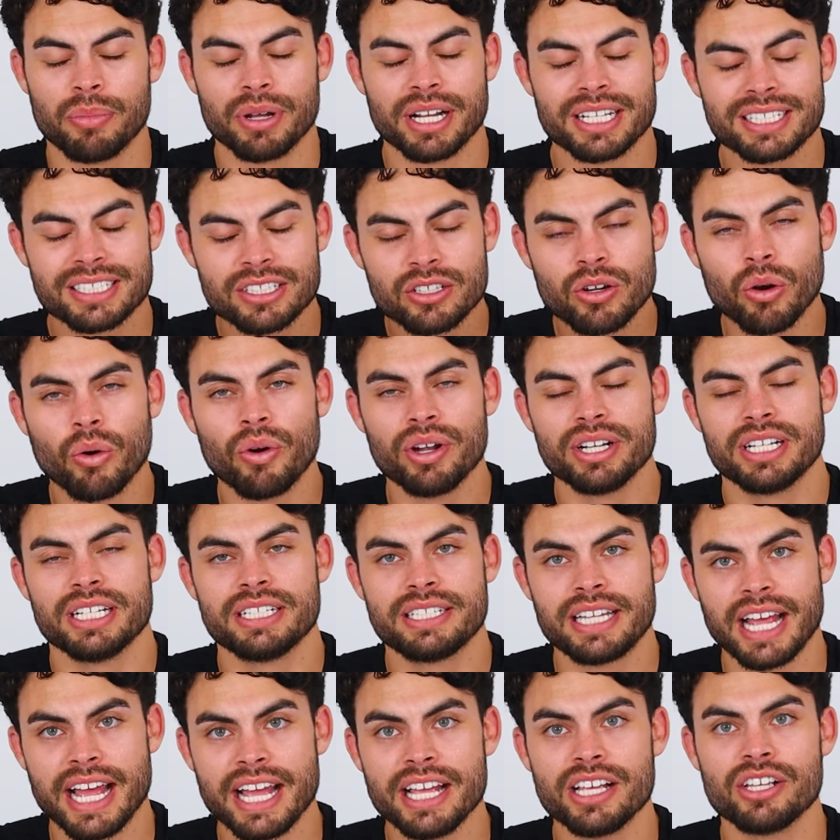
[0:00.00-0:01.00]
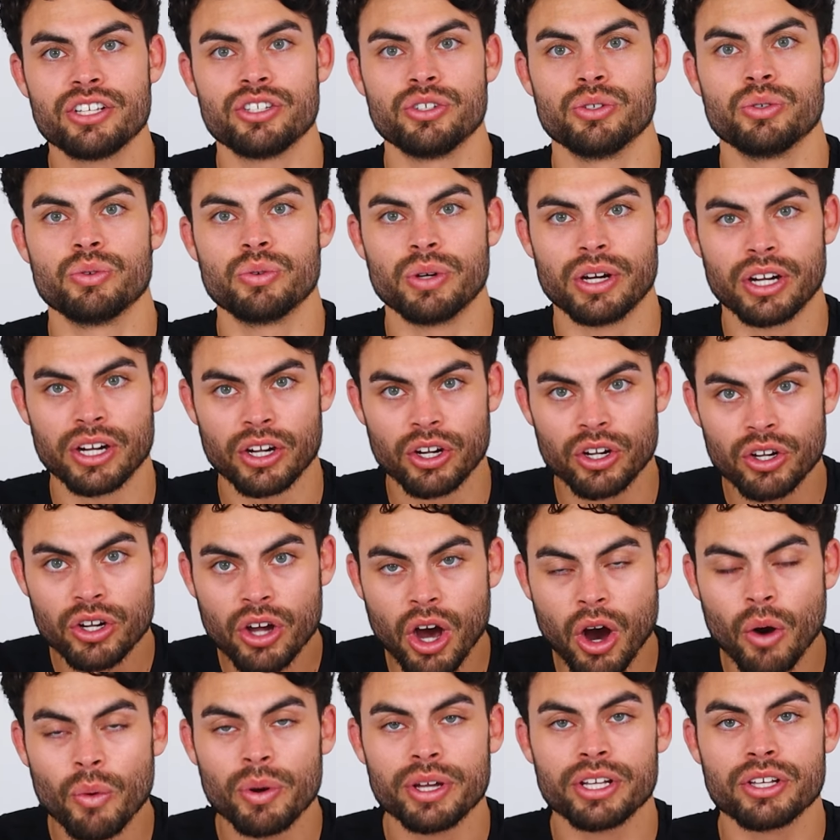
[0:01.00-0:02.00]
But it's going to take you
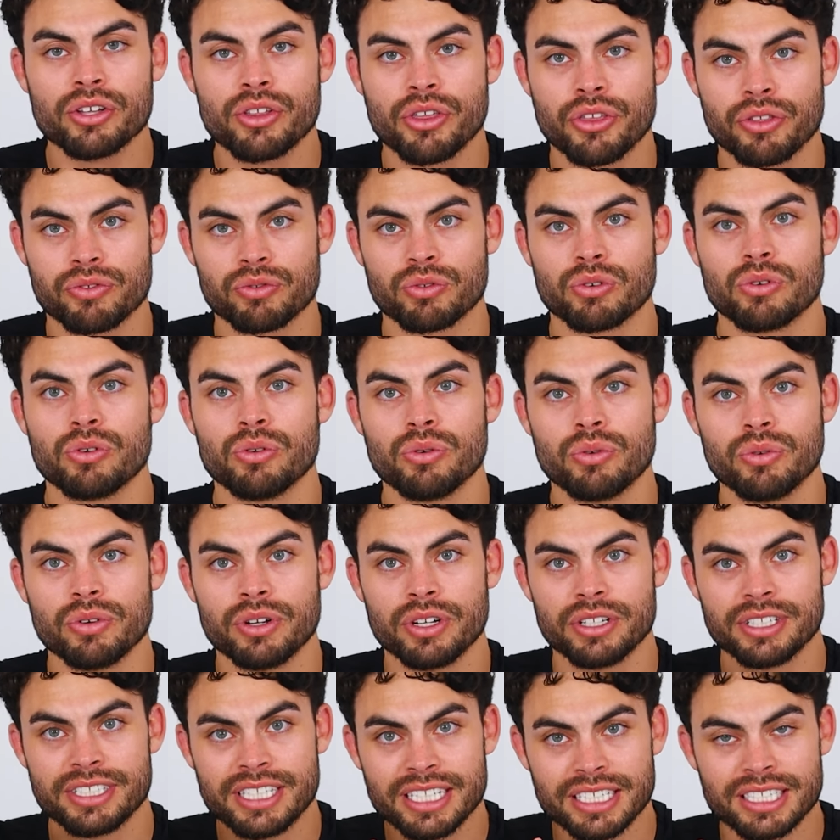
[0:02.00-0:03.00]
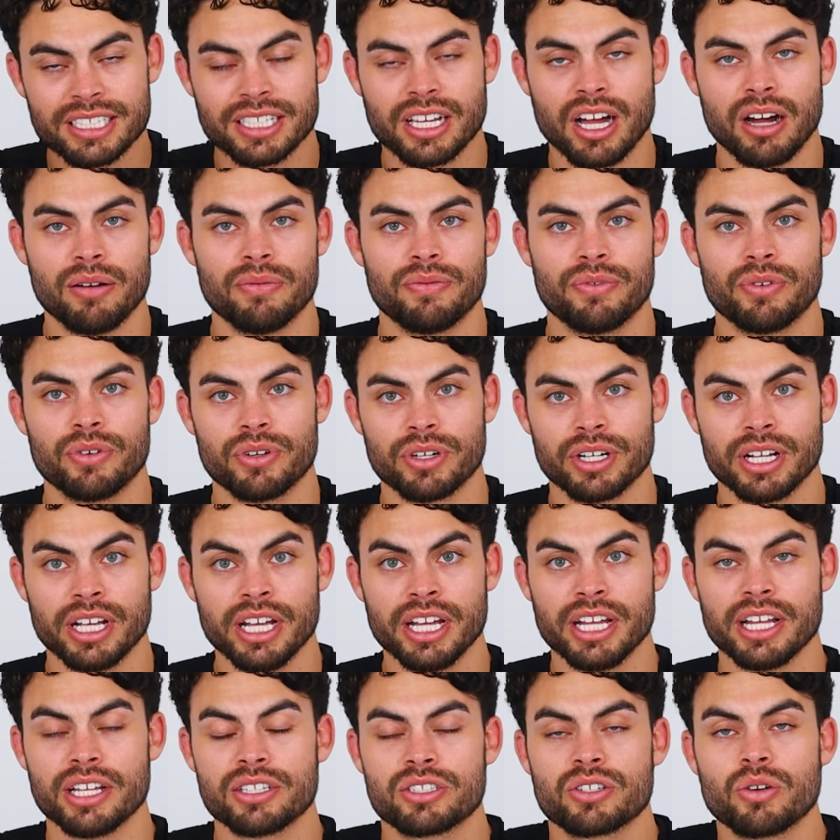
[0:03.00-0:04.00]
going through discomfort.
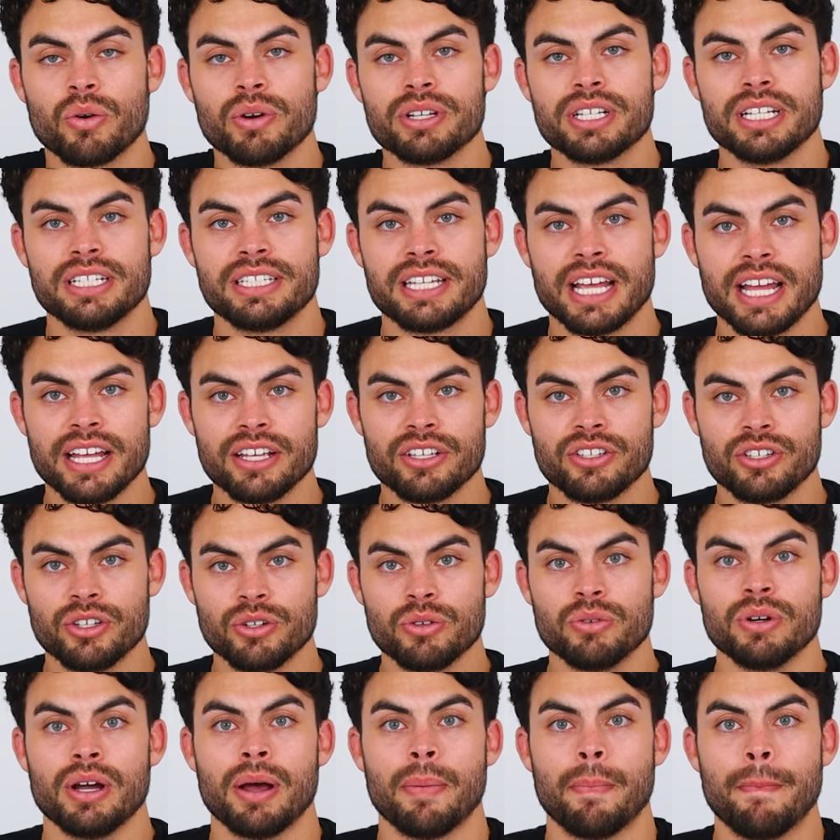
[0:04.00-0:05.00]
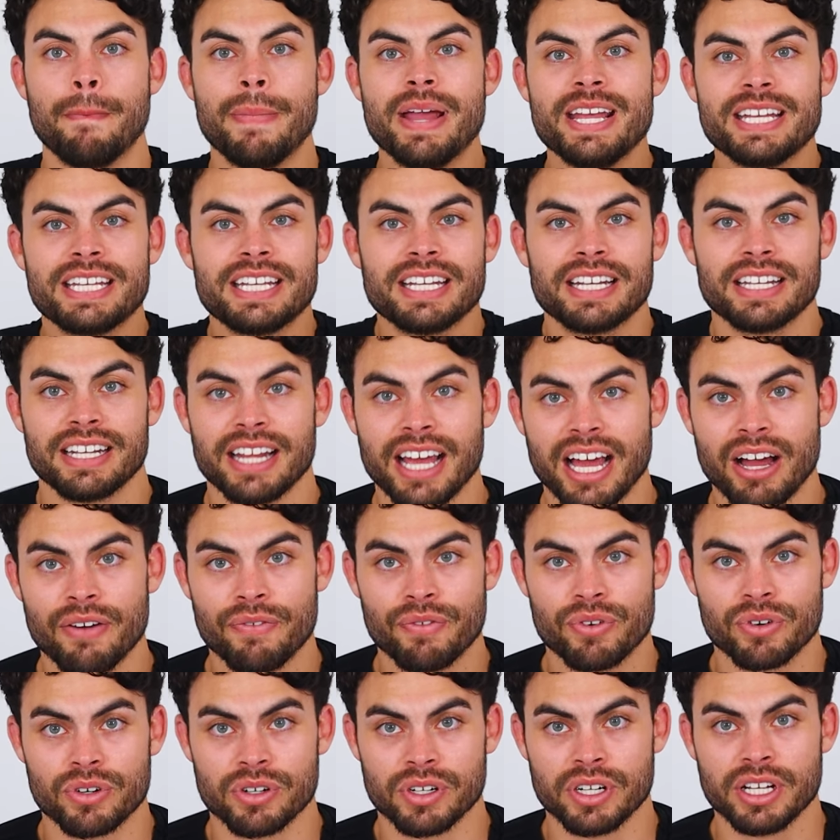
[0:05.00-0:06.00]
It's going to take you making an
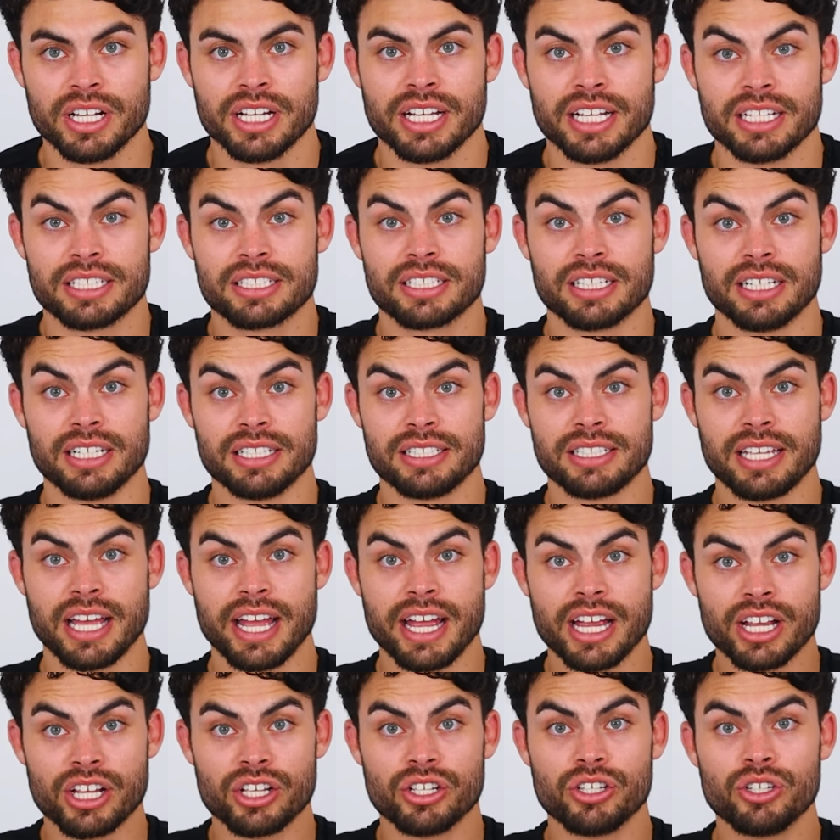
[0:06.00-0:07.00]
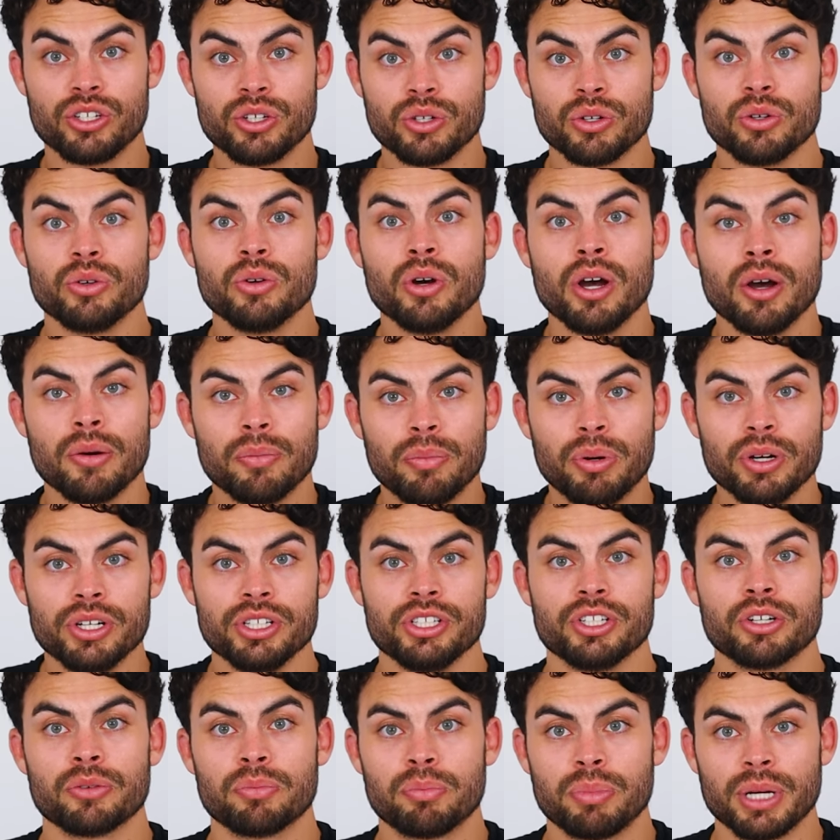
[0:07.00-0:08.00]
effort. It's going to take you
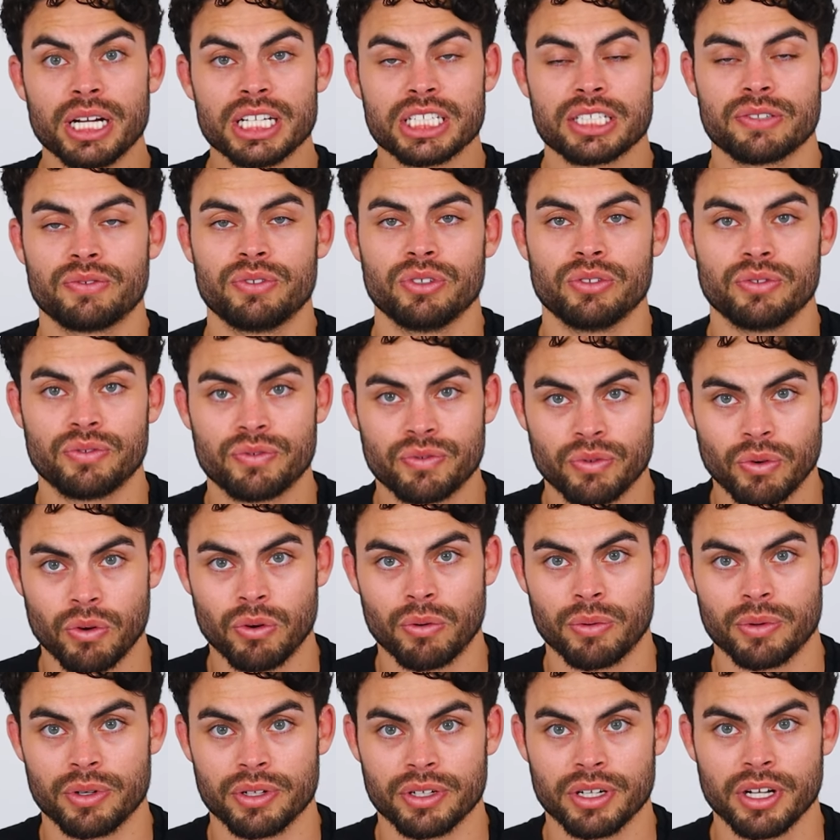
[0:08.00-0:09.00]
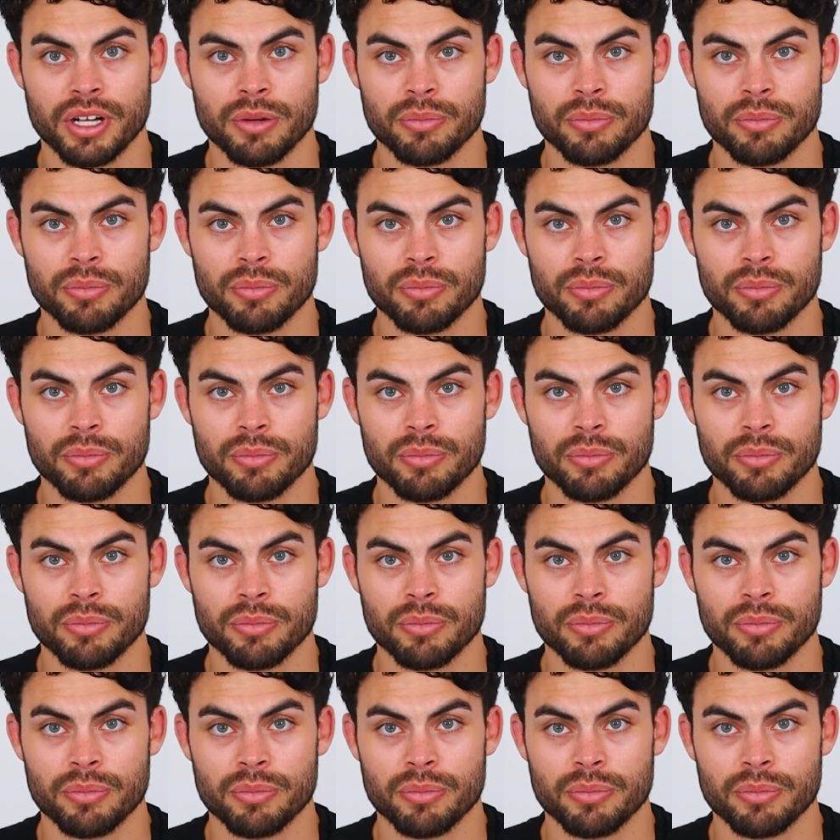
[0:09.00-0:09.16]
putting your best foot forward.